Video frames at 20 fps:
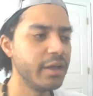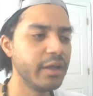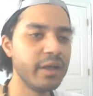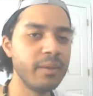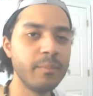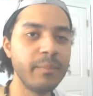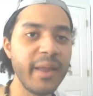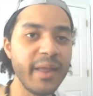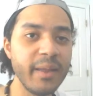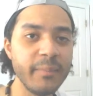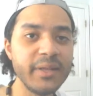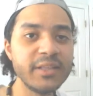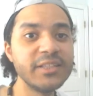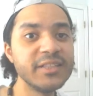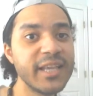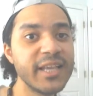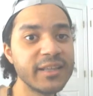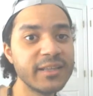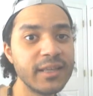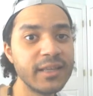It may be
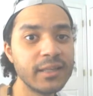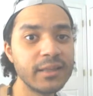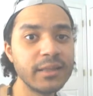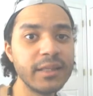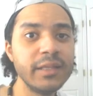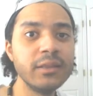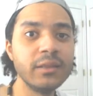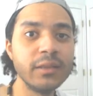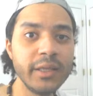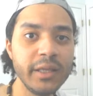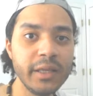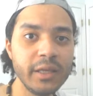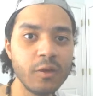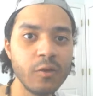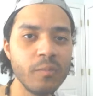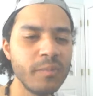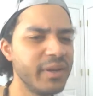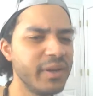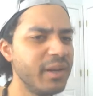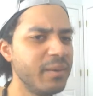technically
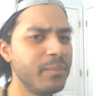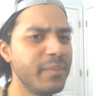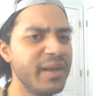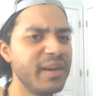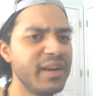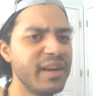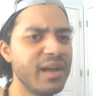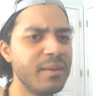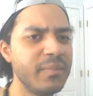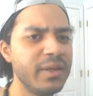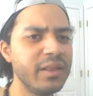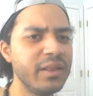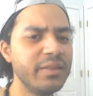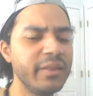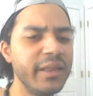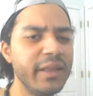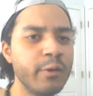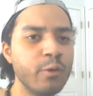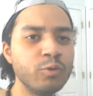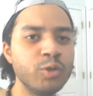legal, but it may not be
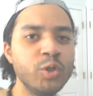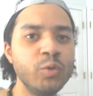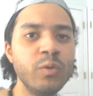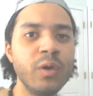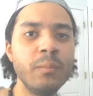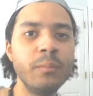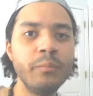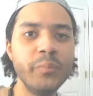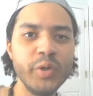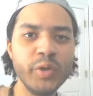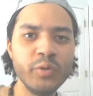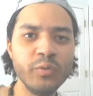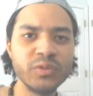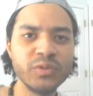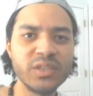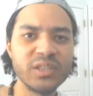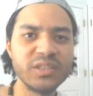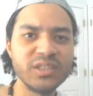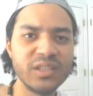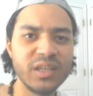legal to
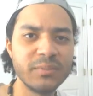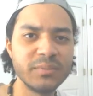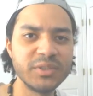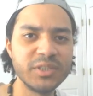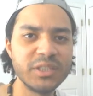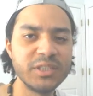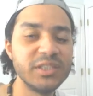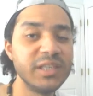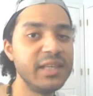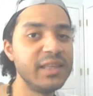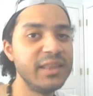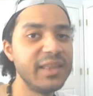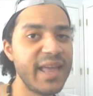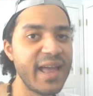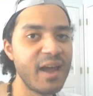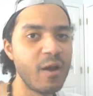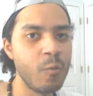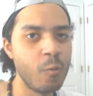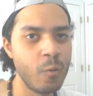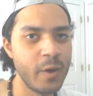abuse the substance in
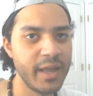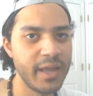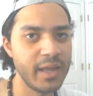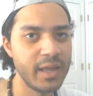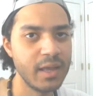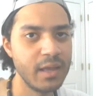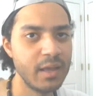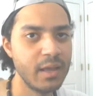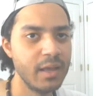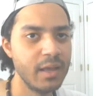that way.